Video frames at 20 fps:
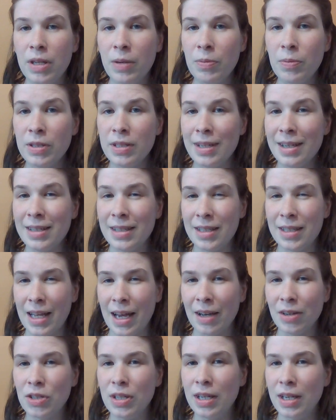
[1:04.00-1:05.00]
nipple sizes
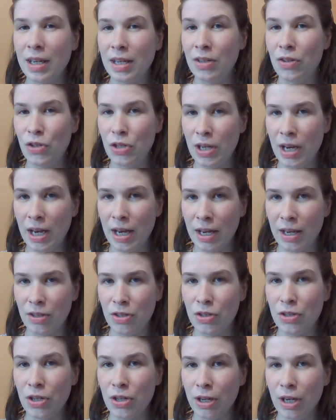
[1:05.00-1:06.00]
actually can
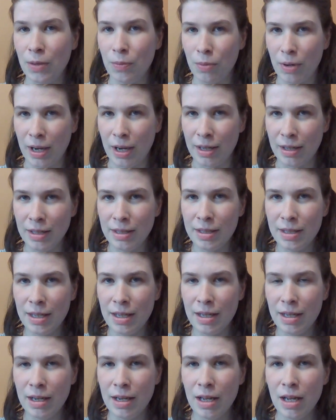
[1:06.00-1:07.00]
change during
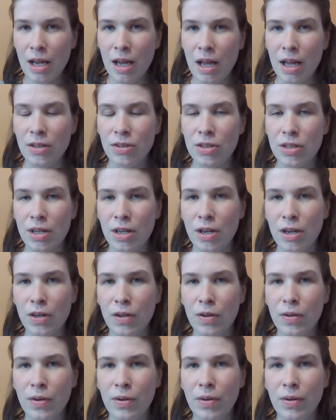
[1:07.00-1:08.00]
pregnancy. And
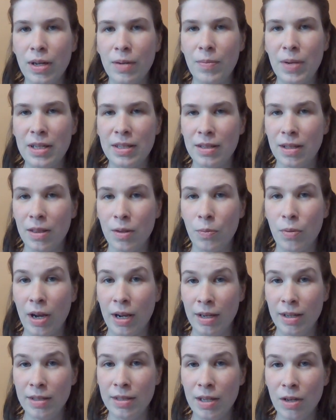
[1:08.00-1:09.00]
so, based on the
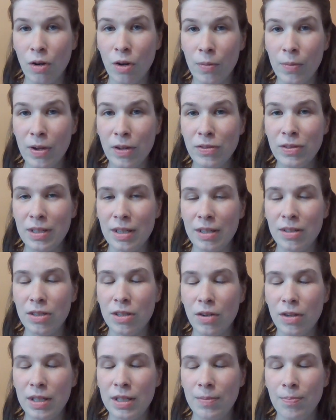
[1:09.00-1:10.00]
pregnancy hormones, and
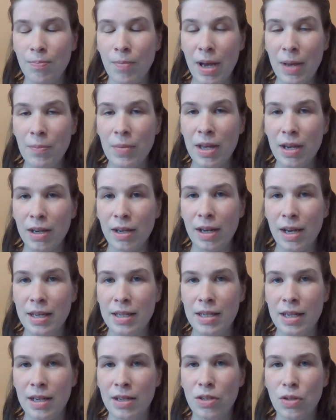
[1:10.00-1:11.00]
so it might be a good
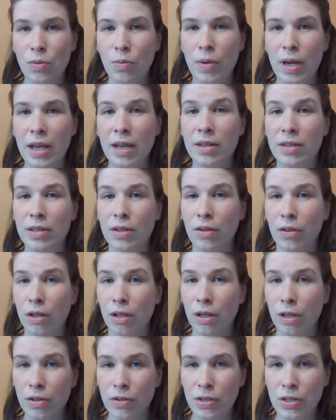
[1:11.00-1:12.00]
idea to wait until
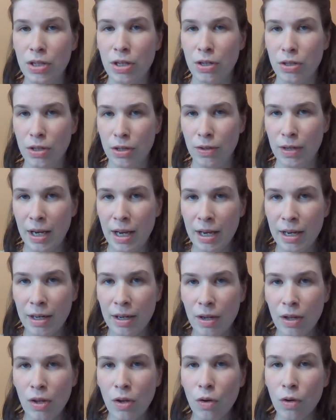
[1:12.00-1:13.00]
close to your due date
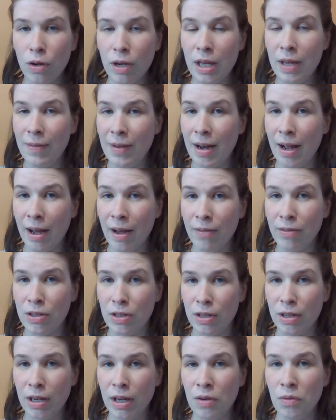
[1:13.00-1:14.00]
or even
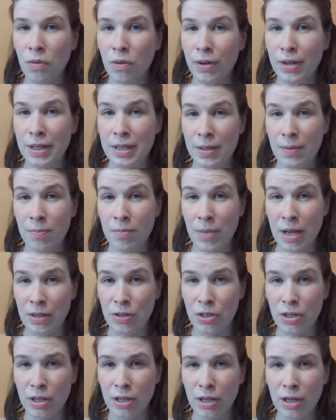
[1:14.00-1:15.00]
after in order to
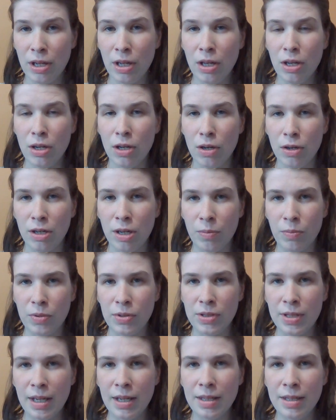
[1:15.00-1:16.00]
measure your nipple
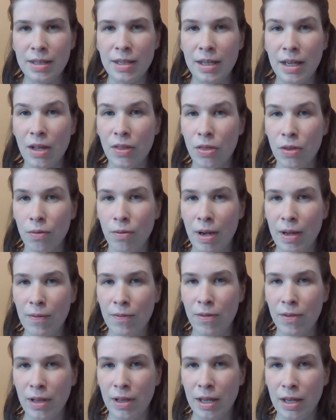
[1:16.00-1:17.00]
size to get the right
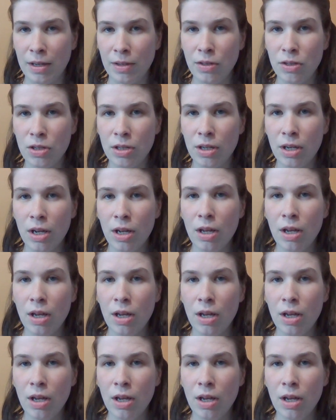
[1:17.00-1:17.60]
flange